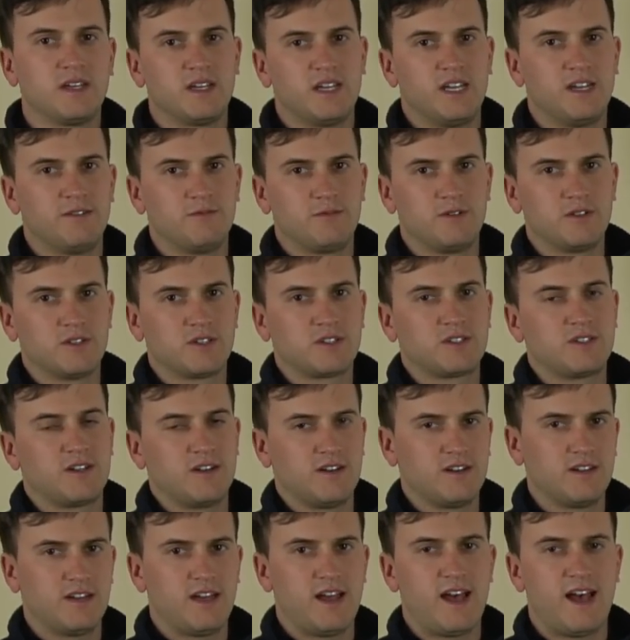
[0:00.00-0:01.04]
it will
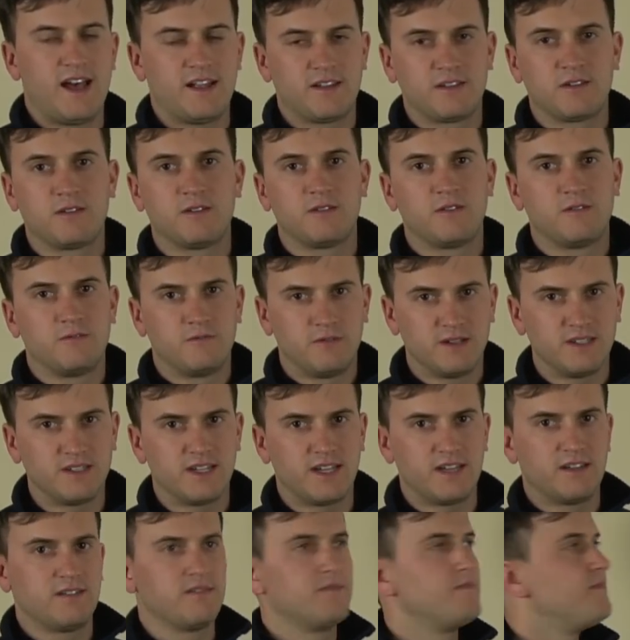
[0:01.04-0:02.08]
start at
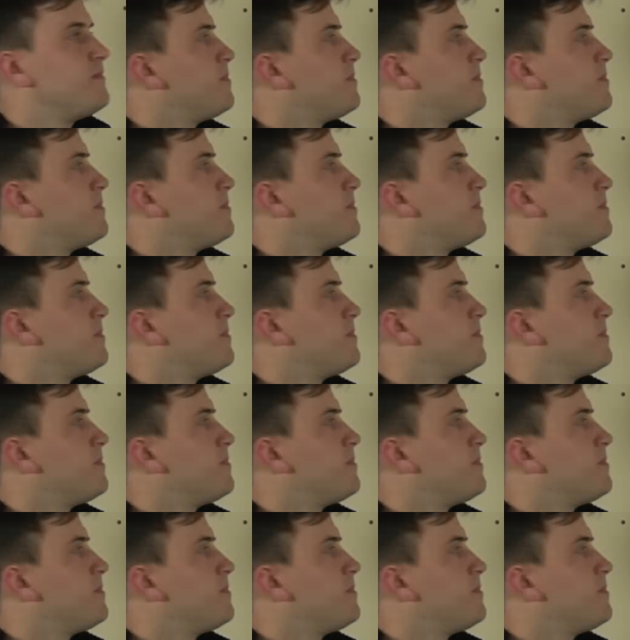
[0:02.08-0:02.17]
reset.